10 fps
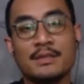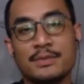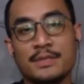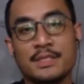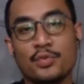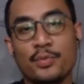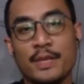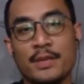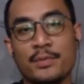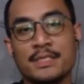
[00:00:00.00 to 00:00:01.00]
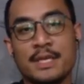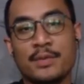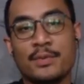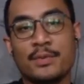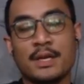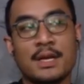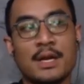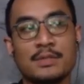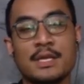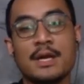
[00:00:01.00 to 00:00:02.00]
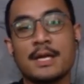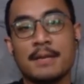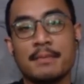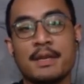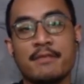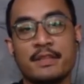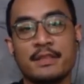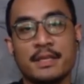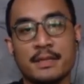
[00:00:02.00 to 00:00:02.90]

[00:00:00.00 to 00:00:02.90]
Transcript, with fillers: So we just do it and we see how's the outcome and everything.